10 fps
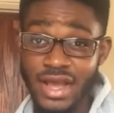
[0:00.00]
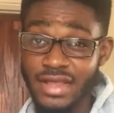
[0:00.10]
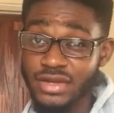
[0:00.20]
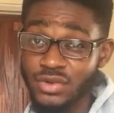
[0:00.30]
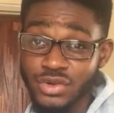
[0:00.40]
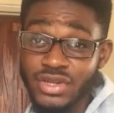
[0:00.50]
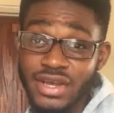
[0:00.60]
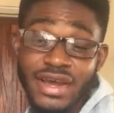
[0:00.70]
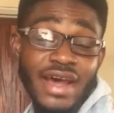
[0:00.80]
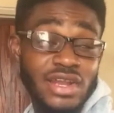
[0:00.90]
at the
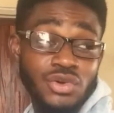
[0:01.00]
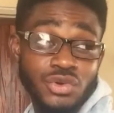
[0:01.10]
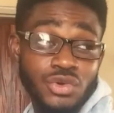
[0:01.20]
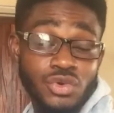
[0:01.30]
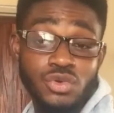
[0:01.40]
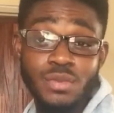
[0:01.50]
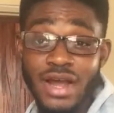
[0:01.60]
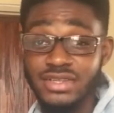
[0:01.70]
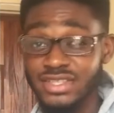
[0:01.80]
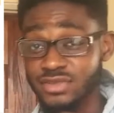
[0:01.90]
corner. I don't know,
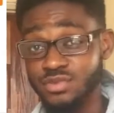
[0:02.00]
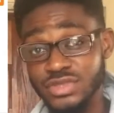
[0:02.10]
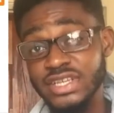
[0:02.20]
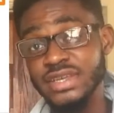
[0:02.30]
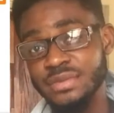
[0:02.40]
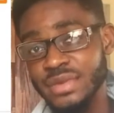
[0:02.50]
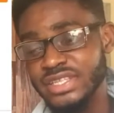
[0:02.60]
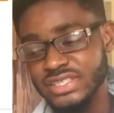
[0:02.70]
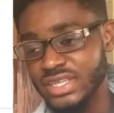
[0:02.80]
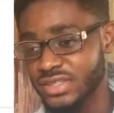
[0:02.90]
but I just put the
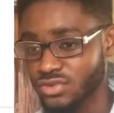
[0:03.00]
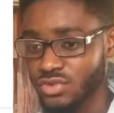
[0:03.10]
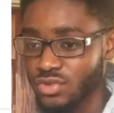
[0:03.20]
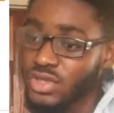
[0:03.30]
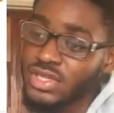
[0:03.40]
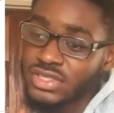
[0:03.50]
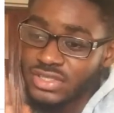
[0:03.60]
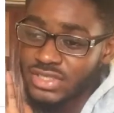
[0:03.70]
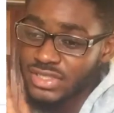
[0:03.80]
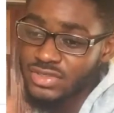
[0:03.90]
image here. So
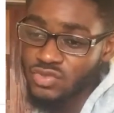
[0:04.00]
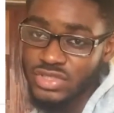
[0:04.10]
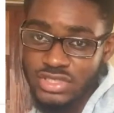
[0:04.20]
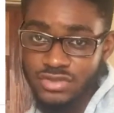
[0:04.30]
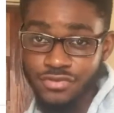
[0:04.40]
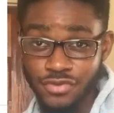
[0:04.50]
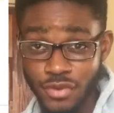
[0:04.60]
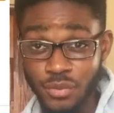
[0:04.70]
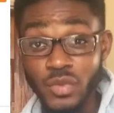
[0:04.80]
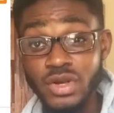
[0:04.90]
it just switches
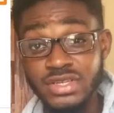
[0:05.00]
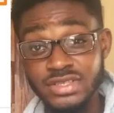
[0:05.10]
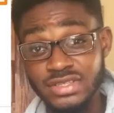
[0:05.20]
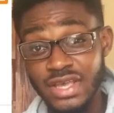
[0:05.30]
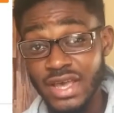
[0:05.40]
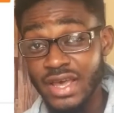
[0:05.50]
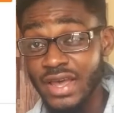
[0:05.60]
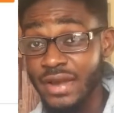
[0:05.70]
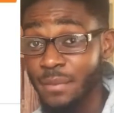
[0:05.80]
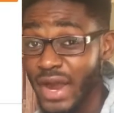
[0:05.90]
from
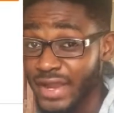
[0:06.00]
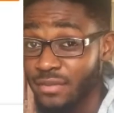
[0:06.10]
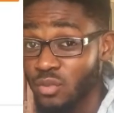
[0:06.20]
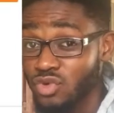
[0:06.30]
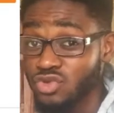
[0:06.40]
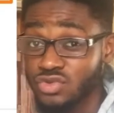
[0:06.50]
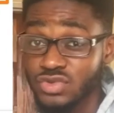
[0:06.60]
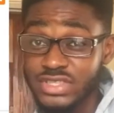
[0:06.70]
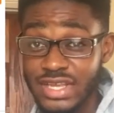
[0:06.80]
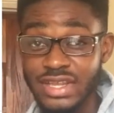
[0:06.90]
buying mode
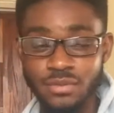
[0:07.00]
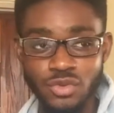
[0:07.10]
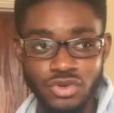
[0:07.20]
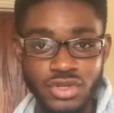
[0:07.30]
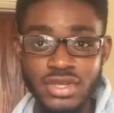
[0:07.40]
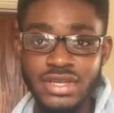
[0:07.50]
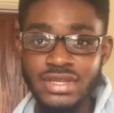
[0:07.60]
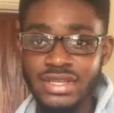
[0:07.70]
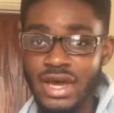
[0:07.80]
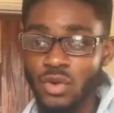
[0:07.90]
to selling mode.
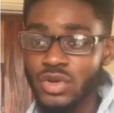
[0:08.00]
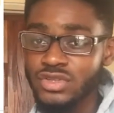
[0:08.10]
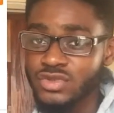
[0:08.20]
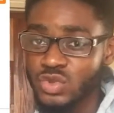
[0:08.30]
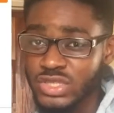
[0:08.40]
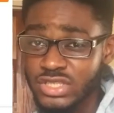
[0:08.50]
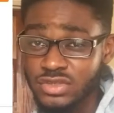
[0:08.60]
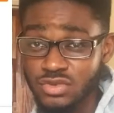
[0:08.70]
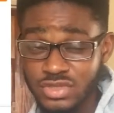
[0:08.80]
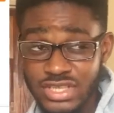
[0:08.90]
Now when you switch
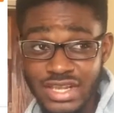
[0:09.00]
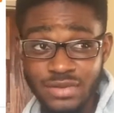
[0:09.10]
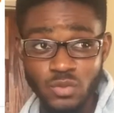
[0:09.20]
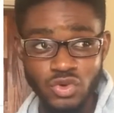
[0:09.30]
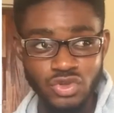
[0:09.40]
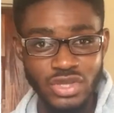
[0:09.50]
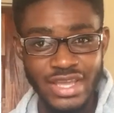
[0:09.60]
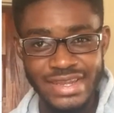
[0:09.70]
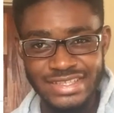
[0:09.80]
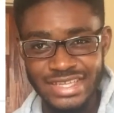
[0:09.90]
it to selling mode, you
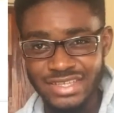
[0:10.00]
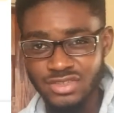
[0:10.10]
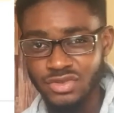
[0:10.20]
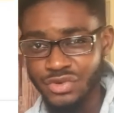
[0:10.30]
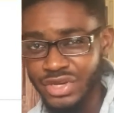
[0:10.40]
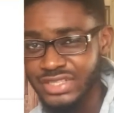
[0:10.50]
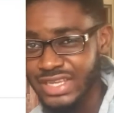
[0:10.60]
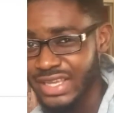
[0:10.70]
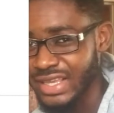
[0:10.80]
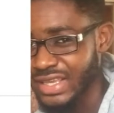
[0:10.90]
get the chance to create
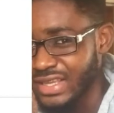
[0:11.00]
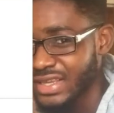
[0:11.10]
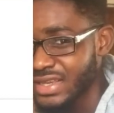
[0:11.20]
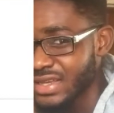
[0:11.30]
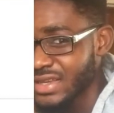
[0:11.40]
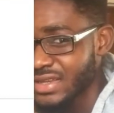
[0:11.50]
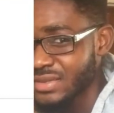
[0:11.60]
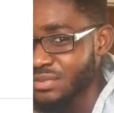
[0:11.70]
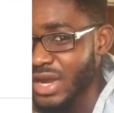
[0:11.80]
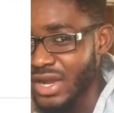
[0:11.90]
a gig.
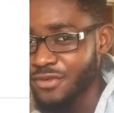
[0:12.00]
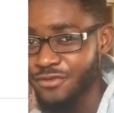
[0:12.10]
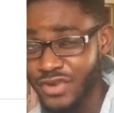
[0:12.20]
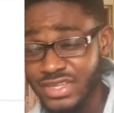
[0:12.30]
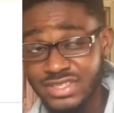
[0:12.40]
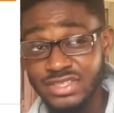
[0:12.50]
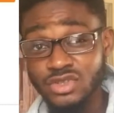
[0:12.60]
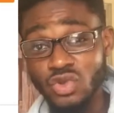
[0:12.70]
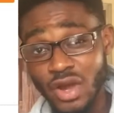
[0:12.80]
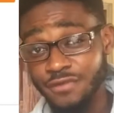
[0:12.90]
But first,
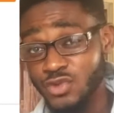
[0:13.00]
you have